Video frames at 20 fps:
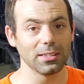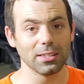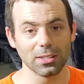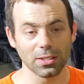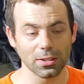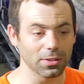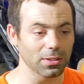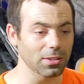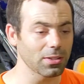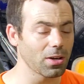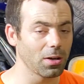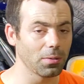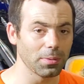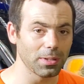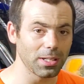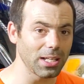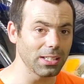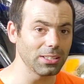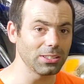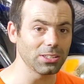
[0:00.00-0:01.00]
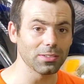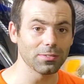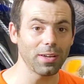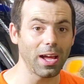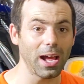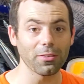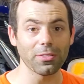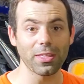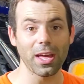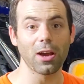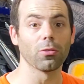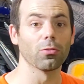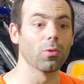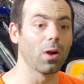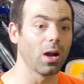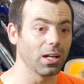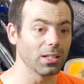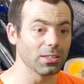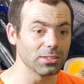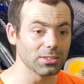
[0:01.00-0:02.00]
the culmination of how that
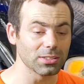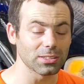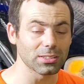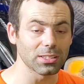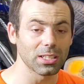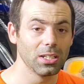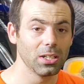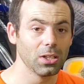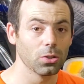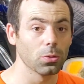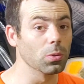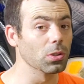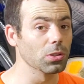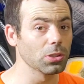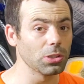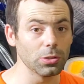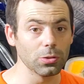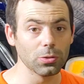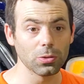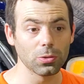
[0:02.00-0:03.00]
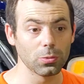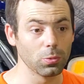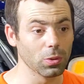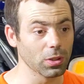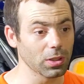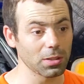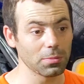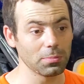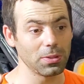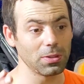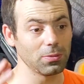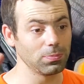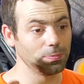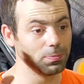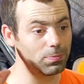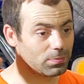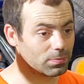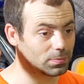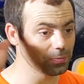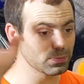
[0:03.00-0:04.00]
runs. We're going to be
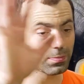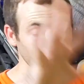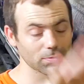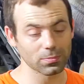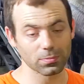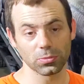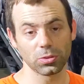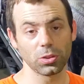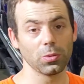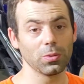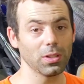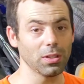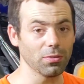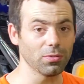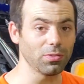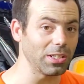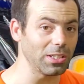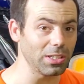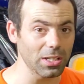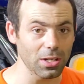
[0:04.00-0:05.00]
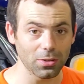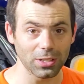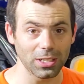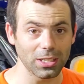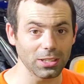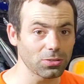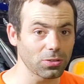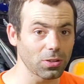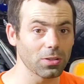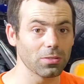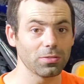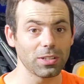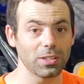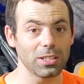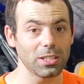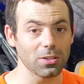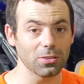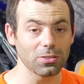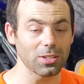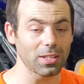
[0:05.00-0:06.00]
doing a video, an intro
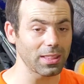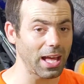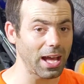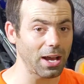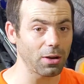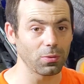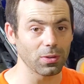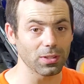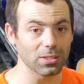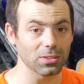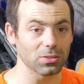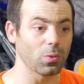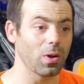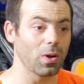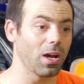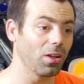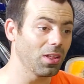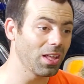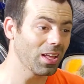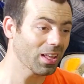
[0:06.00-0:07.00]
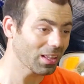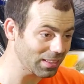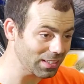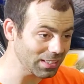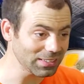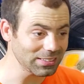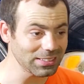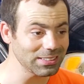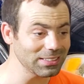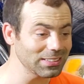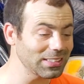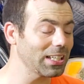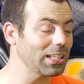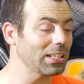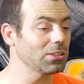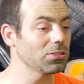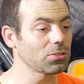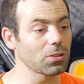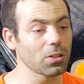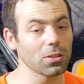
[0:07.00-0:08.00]
video to that one as well. This is the
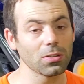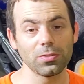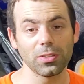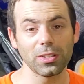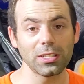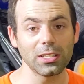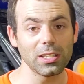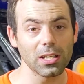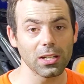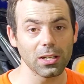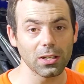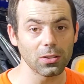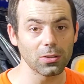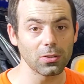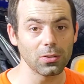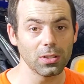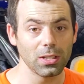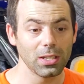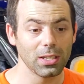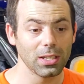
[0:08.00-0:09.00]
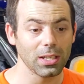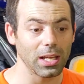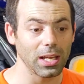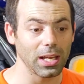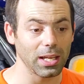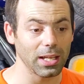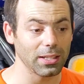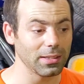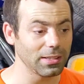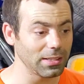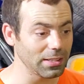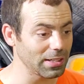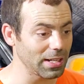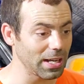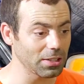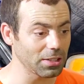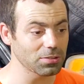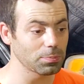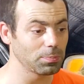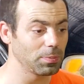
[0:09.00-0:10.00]
intro video and the
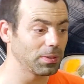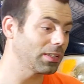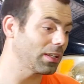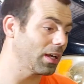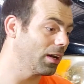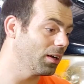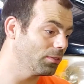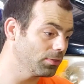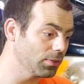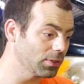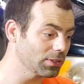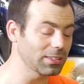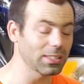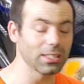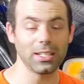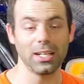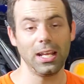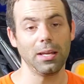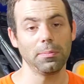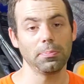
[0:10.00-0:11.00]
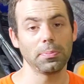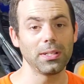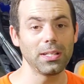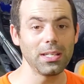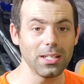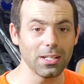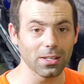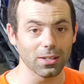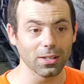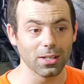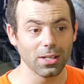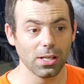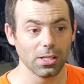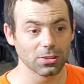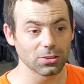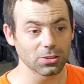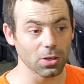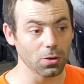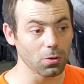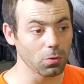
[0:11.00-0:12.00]
announcement of what's going to happen here.
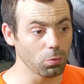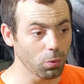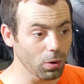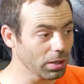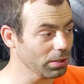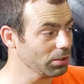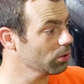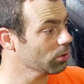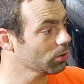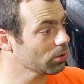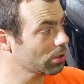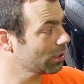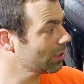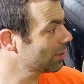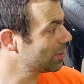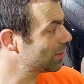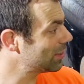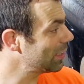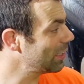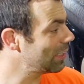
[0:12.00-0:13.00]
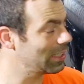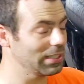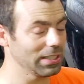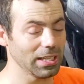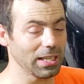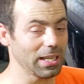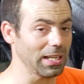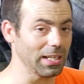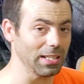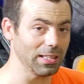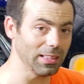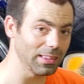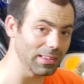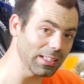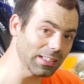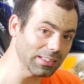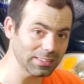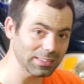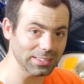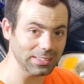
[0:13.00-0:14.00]
So what you're going to see in
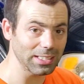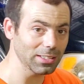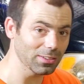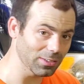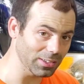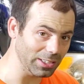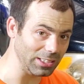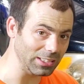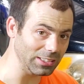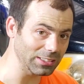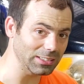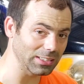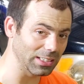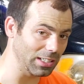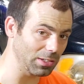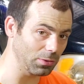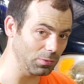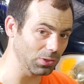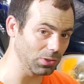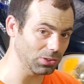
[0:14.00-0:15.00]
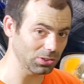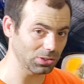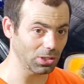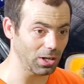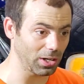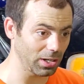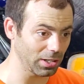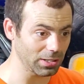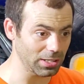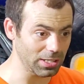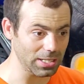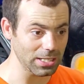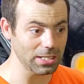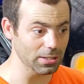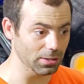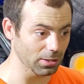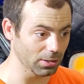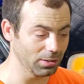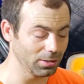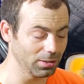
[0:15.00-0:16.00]
this series that will start
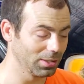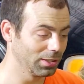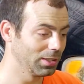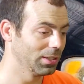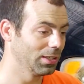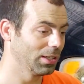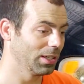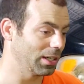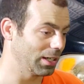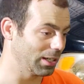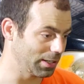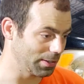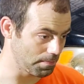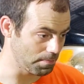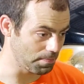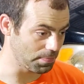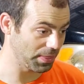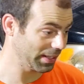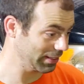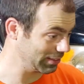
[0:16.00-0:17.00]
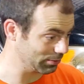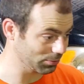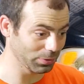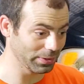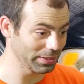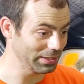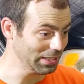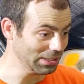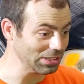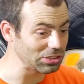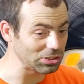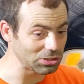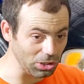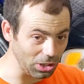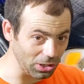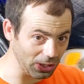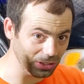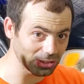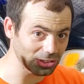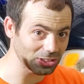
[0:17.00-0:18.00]
here, that really
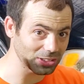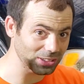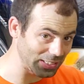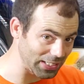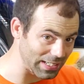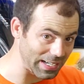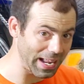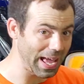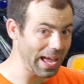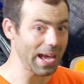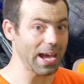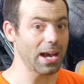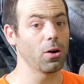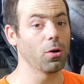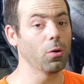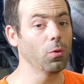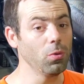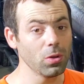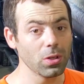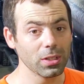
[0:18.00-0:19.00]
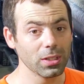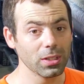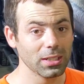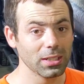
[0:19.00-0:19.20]
starts now,